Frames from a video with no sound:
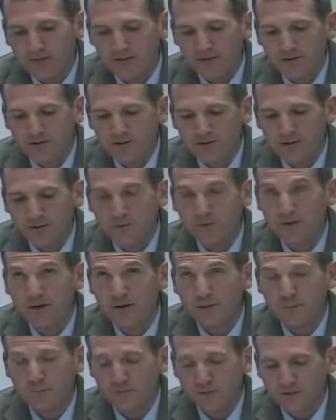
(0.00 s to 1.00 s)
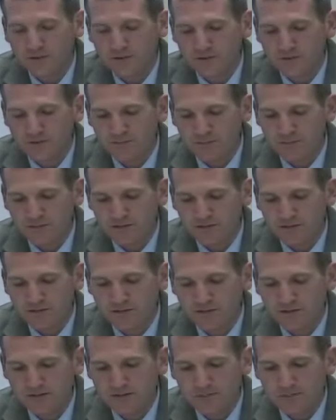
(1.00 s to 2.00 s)
a greater portion of a
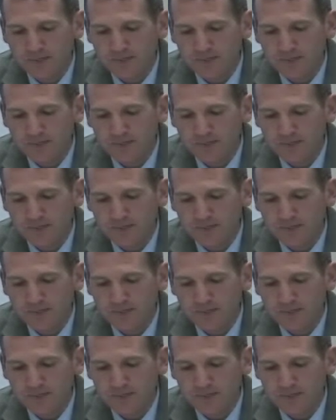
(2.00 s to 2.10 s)
position